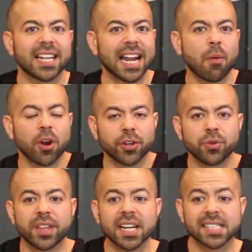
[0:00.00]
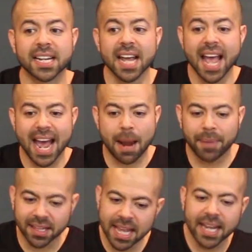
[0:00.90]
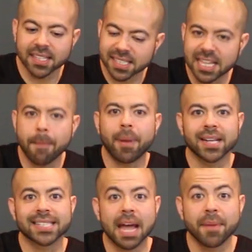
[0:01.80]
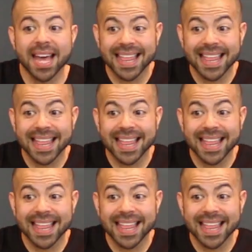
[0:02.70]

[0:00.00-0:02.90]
and then I want to do this, and I'm gonna take it step by step.